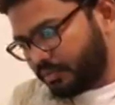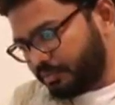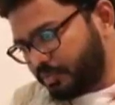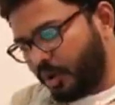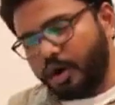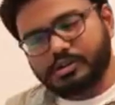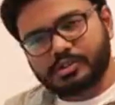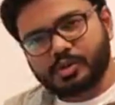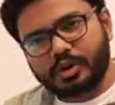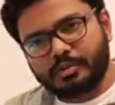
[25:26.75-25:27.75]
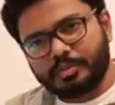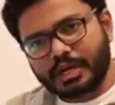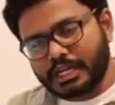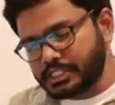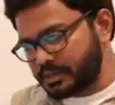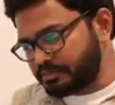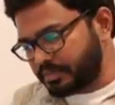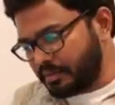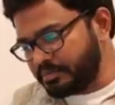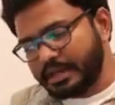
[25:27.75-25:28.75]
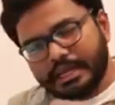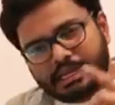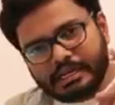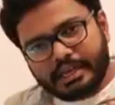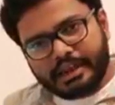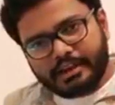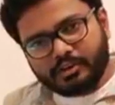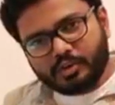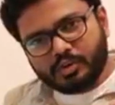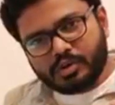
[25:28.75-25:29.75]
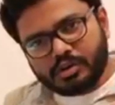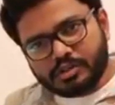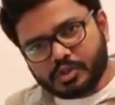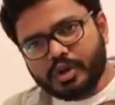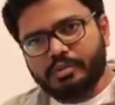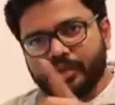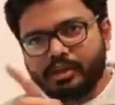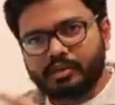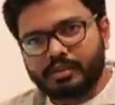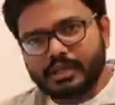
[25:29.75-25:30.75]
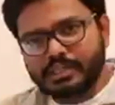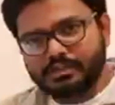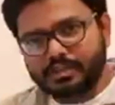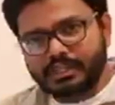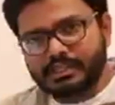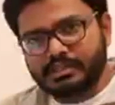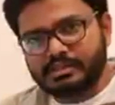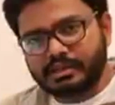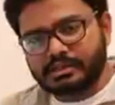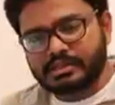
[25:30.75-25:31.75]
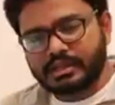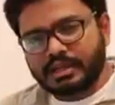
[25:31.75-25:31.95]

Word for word: blocks sodium potassium pump leading to sodium accumulation within the cells.